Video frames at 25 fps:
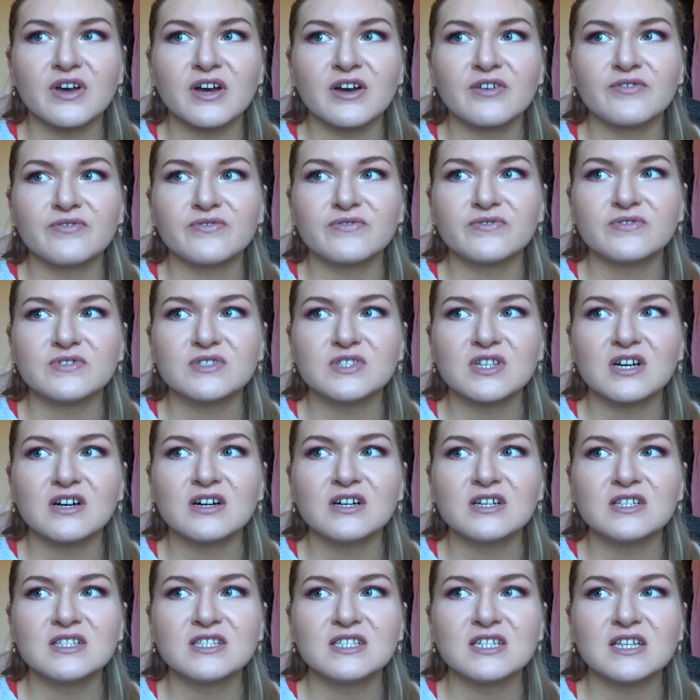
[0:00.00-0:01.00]
I've
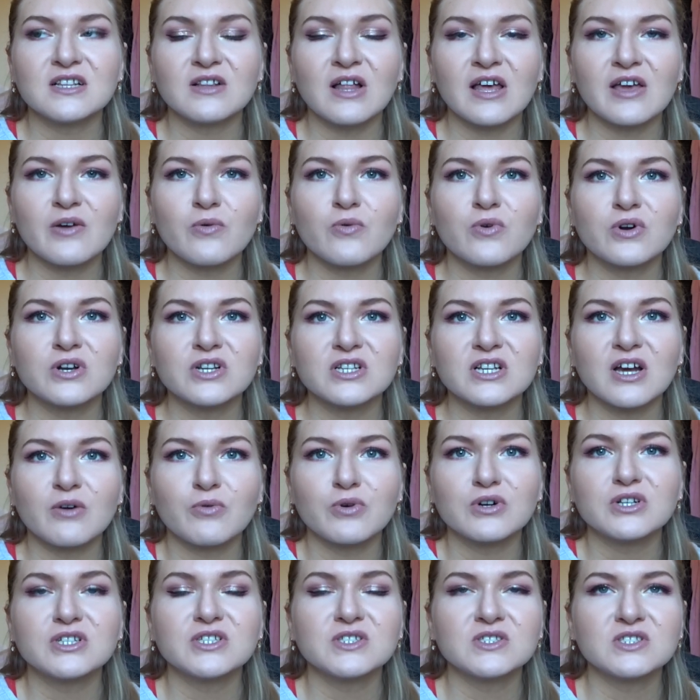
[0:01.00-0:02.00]
started to like want
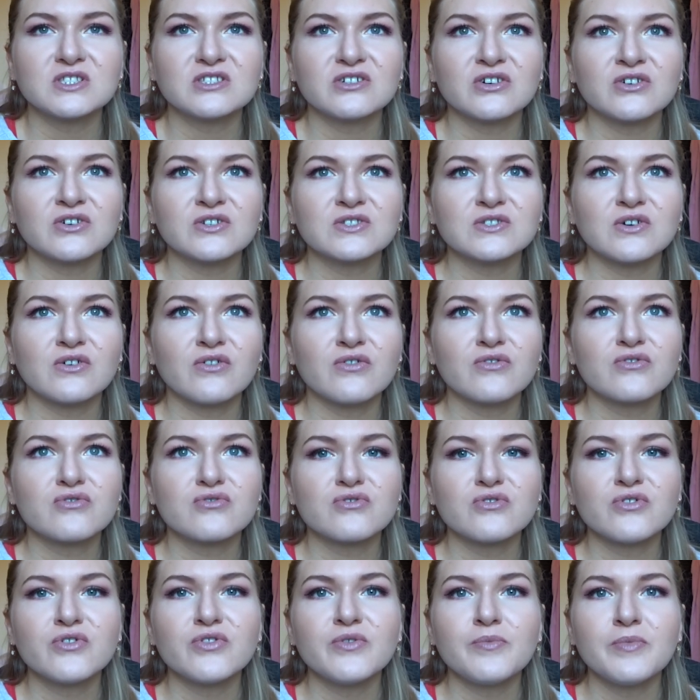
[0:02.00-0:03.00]
to sort of
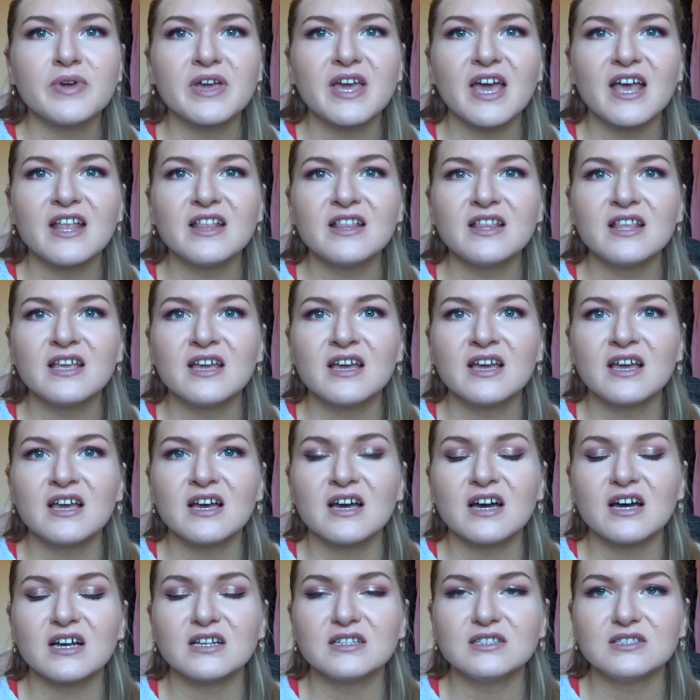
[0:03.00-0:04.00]
grow them again
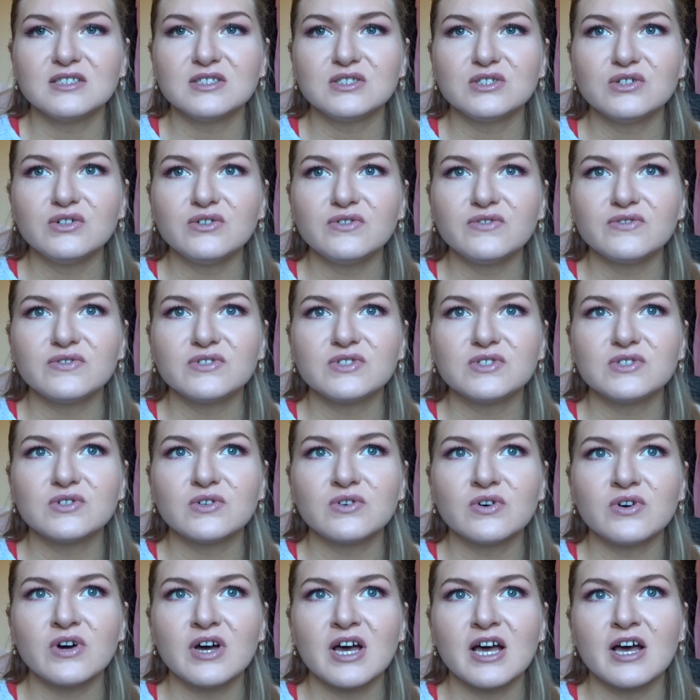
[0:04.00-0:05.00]
and stuff.
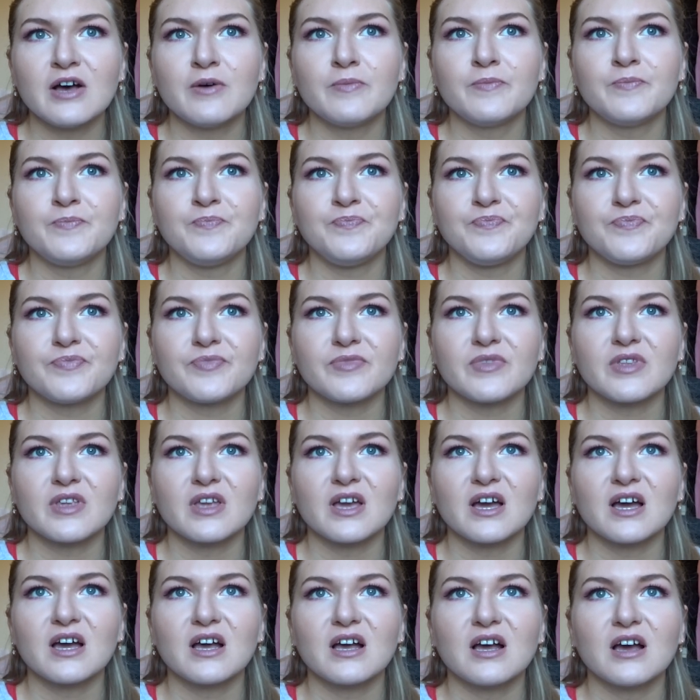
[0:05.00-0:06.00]
So
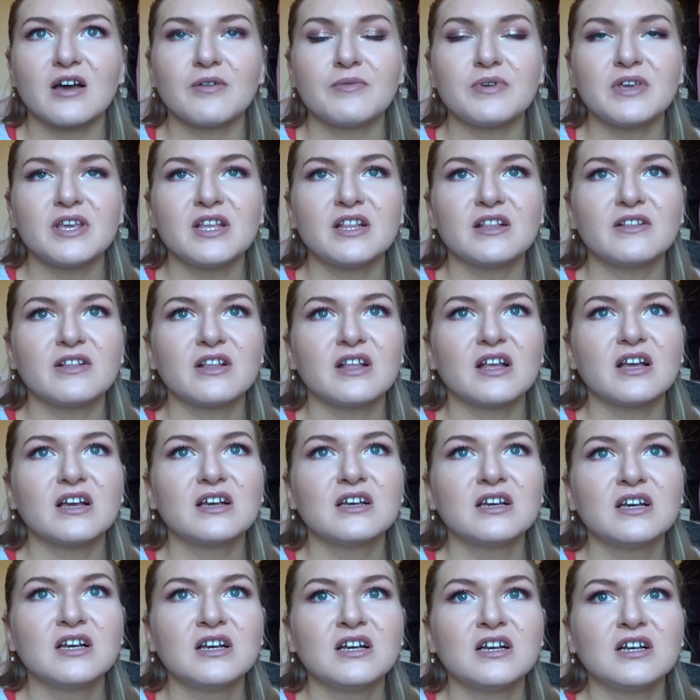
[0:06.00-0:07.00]
I mean,
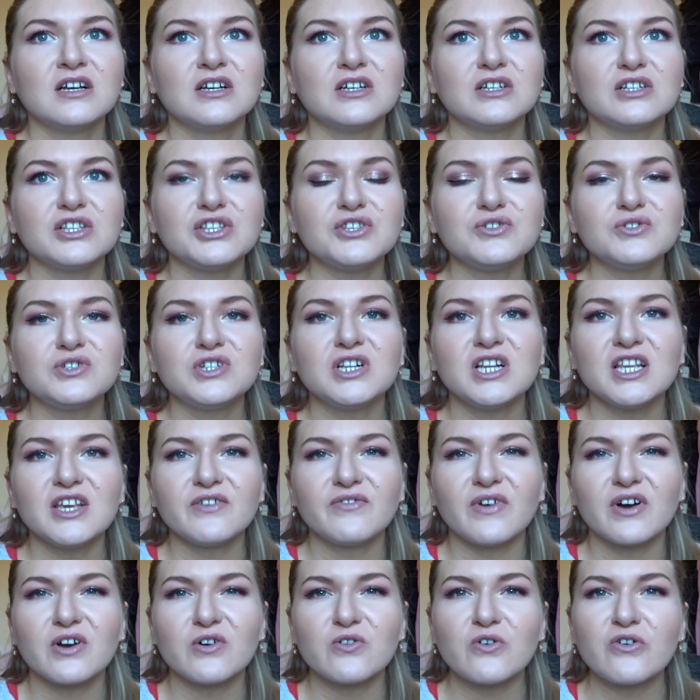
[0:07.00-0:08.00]
usually
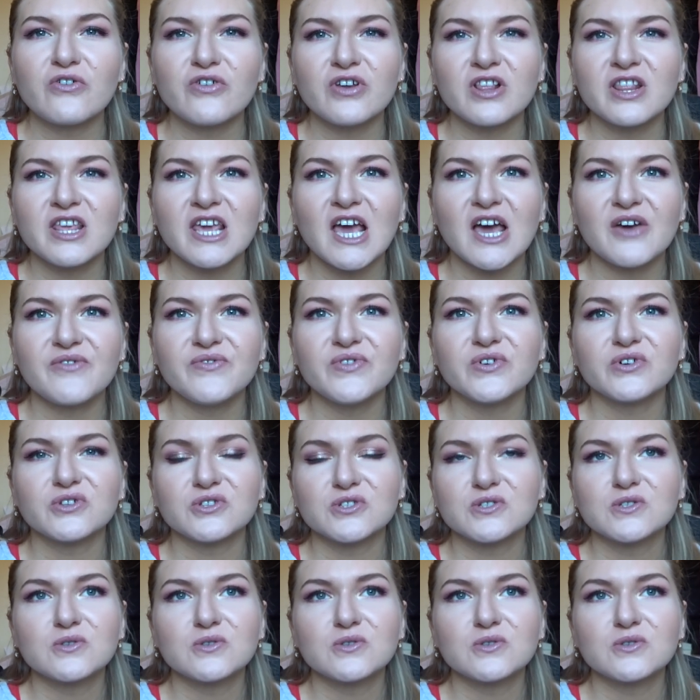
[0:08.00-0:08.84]
if I go really heavy on